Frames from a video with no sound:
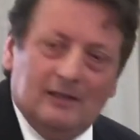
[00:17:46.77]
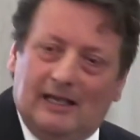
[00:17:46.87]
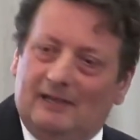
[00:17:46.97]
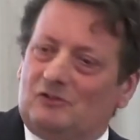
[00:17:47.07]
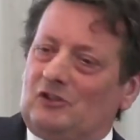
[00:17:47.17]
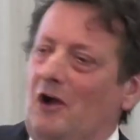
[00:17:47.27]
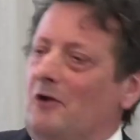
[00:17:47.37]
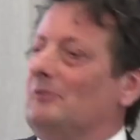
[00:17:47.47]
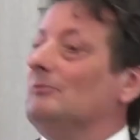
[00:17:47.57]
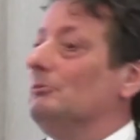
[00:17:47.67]
And
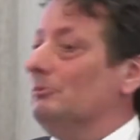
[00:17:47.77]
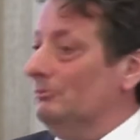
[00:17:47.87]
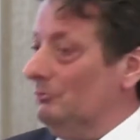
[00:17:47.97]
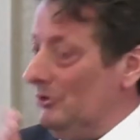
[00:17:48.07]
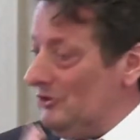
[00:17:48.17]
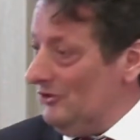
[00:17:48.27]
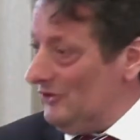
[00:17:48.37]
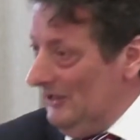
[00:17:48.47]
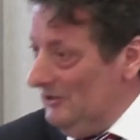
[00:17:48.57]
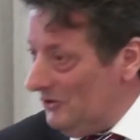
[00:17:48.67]
so, which is
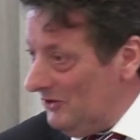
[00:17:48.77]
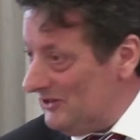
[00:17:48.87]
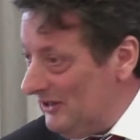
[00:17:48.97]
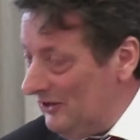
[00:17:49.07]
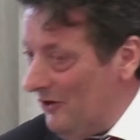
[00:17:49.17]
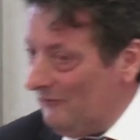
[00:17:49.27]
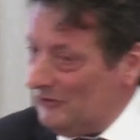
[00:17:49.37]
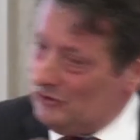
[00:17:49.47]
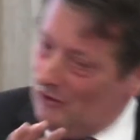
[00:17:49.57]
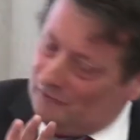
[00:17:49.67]
interesting of
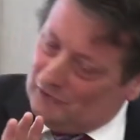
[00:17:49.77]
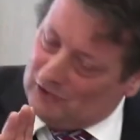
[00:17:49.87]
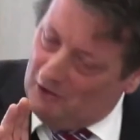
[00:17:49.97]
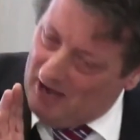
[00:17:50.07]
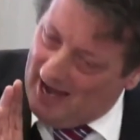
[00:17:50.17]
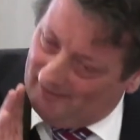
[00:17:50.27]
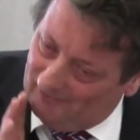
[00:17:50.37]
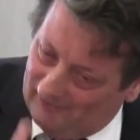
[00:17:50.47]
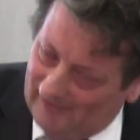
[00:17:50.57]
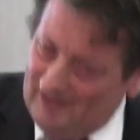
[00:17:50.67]
itself. And so at
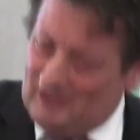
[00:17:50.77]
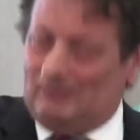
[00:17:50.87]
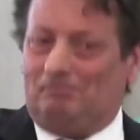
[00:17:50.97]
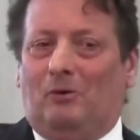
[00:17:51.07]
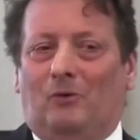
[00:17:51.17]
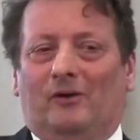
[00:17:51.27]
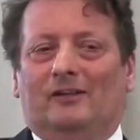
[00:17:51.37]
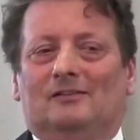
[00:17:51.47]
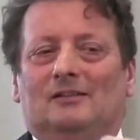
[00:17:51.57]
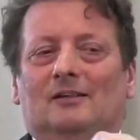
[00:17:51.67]
this
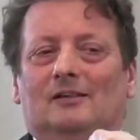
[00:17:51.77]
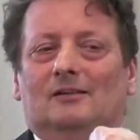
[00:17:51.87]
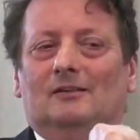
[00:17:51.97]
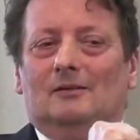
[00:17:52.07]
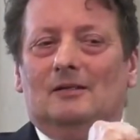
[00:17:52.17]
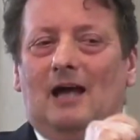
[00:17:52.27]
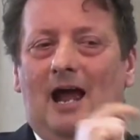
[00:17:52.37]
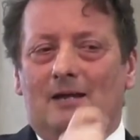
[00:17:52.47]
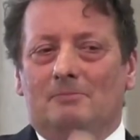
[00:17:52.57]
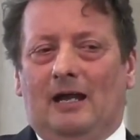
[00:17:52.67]
point,
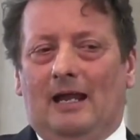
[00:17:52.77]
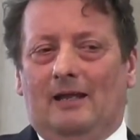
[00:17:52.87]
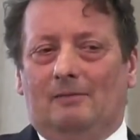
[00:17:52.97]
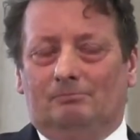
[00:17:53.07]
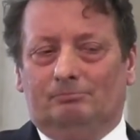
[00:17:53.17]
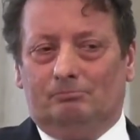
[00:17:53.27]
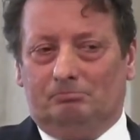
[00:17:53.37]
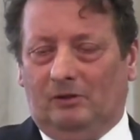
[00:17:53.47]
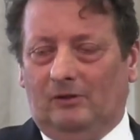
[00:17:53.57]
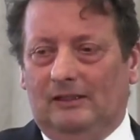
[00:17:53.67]
Abraham
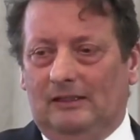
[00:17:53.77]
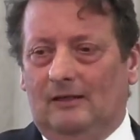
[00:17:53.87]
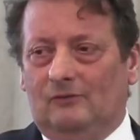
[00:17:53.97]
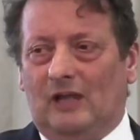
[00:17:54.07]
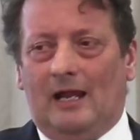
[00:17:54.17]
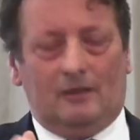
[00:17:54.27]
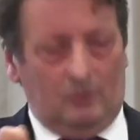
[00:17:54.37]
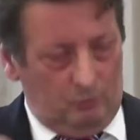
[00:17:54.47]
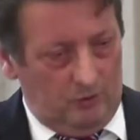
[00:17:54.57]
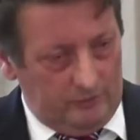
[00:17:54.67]
believed, and
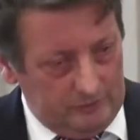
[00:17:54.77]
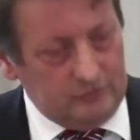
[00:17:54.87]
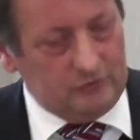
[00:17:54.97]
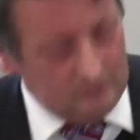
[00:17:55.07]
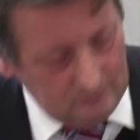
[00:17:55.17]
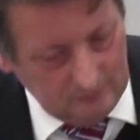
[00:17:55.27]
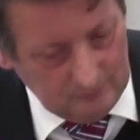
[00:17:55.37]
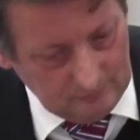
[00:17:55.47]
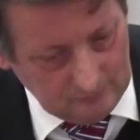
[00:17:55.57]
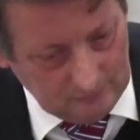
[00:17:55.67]
it was
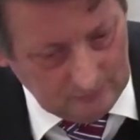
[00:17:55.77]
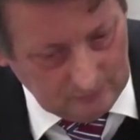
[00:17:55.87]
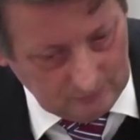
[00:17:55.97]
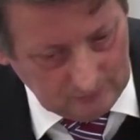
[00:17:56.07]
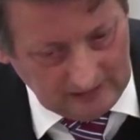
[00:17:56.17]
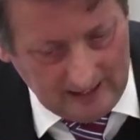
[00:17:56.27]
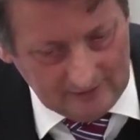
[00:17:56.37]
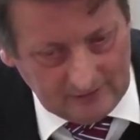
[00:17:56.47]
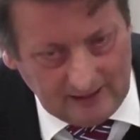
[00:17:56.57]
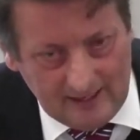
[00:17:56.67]

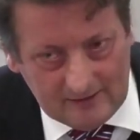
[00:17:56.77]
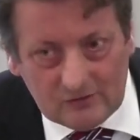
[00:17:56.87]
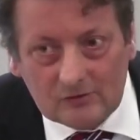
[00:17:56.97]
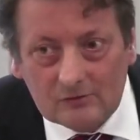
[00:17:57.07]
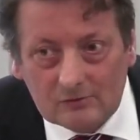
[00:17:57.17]
counted as...